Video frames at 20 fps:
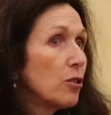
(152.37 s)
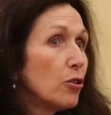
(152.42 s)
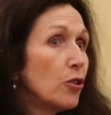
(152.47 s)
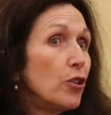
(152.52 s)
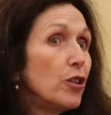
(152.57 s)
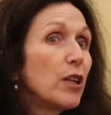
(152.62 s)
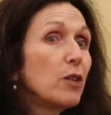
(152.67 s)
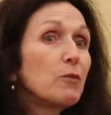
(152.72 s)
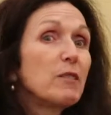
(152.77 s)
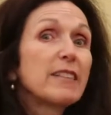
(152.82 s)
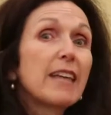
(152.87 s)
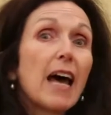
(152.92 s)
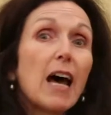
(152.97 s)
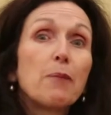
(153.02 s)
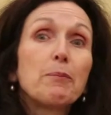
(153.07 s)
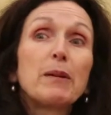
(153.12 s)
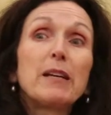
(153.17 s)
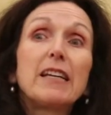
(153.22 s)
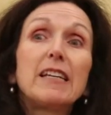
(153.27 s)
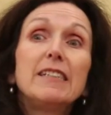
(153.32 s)
Learning was
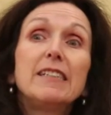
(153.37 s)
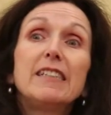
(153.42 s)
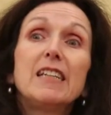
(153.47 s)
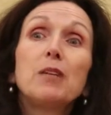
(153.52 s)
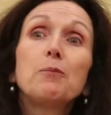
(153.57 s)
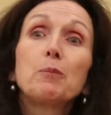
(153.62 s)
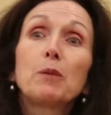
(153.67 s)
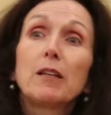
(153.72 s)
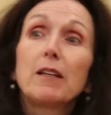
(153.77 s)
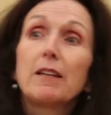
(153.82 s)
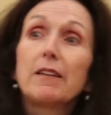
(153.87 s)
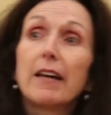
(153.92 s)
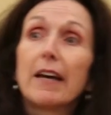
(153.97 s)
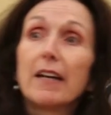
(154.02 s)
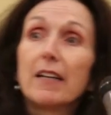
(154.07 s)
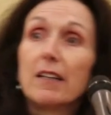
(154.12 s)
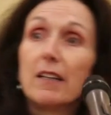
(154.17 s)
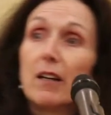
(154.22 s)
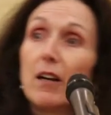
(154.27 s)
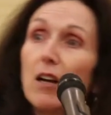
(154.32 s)
happening deeply
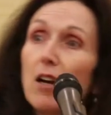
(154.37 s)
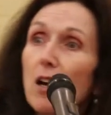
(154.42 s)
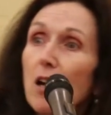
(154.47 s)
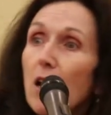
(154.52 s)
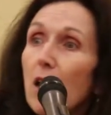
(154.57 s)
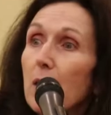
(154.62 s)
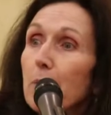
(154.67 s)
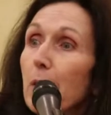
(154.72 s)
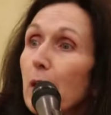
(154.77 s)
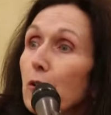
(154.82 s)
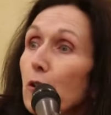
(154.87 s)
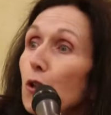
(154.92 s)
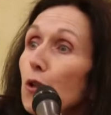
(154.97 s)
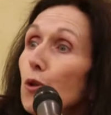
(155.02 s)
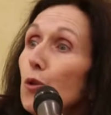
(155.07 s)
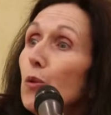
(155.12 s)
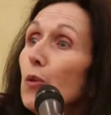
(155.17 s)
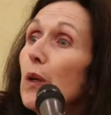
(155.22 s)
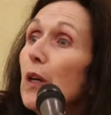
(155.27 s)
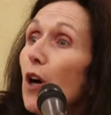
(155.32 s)
then
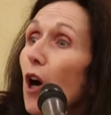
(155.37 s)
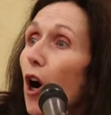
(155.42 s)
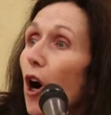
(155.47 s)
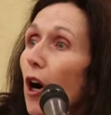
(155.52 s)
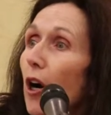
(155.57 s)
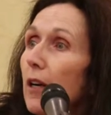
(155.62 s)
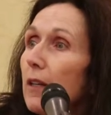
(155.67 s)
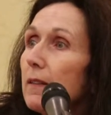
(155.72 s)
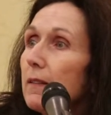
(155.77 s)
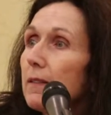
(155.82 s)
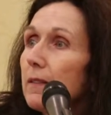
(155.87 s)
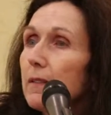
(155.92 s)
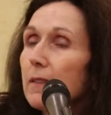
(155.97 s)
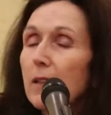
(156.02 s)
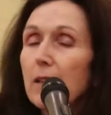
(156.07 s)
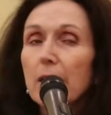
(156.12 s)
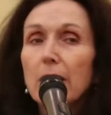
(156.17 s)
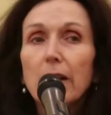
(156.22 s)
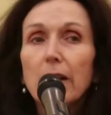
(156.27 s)
about who we are